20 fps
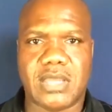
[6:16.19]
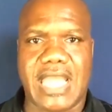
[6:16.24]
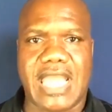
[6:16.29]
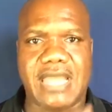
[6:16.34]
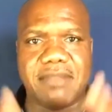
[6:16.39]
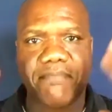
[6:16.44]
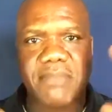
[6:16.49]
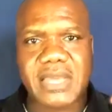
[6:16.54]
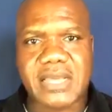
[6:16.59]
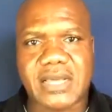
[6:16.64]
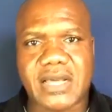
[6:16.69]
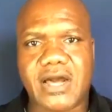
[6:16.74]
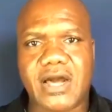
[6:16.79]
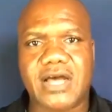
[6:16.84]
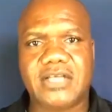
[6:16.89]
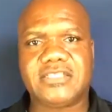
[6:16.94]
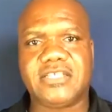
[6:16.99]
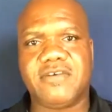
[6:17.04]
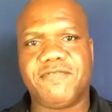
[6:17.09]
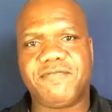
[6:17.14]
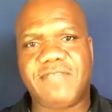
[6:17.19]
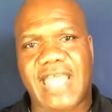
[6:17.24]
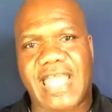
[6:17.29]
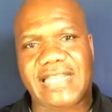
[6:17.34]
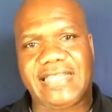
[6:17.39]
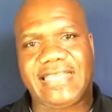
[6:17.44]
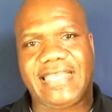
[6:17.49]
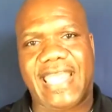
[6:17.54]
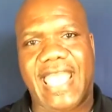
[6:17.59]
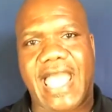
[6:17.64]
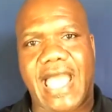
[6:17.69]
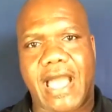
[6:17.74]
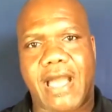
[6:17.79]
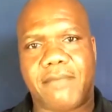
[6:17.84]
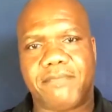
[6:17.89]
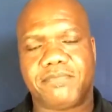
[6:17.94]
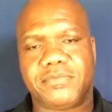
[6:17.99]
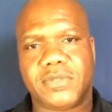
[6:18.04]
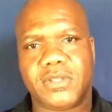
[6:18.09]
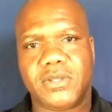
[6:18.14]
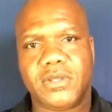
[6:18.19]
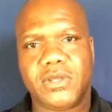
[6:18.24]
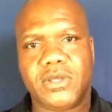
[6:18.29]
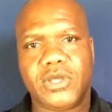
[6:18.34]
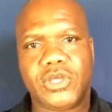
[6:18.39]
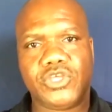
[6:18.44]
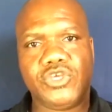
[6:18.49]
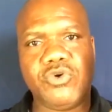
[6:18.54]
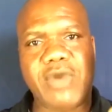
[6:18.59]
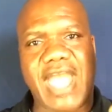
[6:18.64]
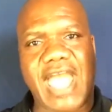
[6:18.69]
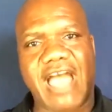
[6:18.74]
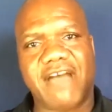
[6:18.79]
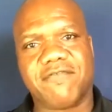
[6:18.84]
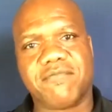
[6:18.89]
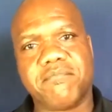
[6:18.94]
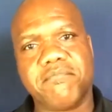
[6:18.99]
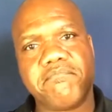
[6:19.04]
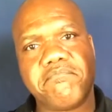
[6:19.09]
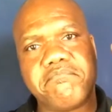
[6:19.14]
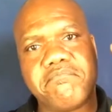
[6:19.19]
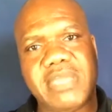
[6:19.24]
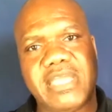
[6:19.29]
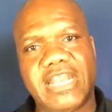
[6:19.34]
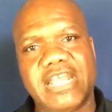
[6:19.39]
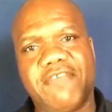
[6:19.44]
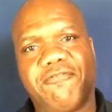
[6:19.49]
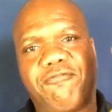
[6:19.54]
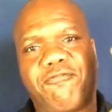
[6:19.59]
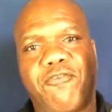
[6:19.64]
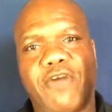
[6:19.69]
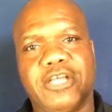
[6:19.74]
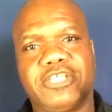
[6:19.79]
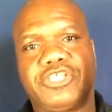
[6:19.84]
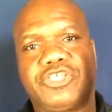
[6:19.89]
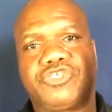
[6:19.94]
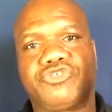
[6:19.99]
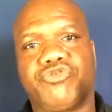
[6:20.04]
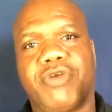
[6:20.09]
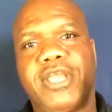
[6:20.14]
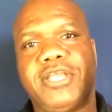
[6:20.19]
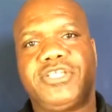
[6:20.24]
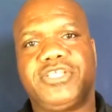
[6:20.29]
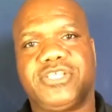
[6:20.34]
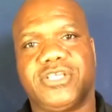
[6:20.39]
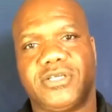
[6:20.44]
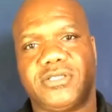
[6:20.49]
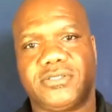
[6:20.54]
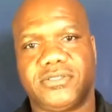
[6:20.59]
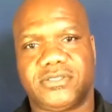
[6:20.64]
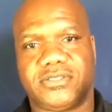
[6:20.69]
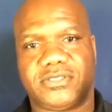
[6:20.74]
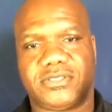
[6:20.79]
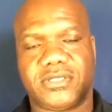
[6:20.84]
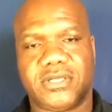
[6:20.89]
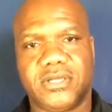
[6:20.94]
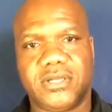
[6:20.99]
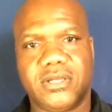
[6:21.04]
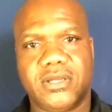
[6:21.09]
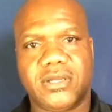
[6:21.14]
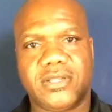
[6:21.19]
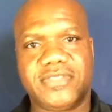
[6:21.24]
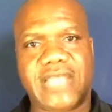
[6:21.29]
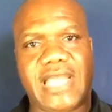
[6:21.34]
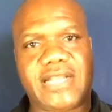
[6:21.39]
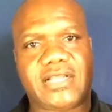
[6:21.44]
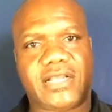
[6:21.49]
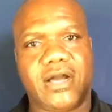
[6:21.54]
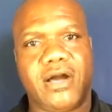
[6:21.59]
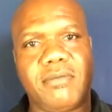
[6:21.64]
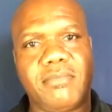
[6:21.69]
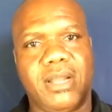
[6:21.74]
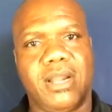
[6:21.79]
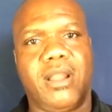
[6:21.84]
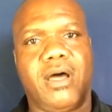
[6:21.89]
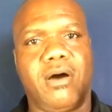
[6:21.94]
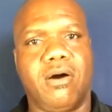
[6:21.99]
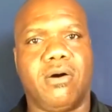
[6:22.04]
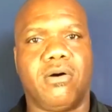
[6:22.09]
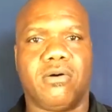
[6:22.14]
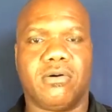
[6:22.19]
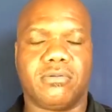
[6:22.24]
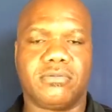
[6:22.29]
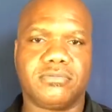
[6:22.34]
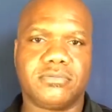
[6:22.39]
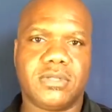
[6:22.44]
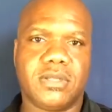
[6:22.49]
And because of that gap, you have many frustrations that come along.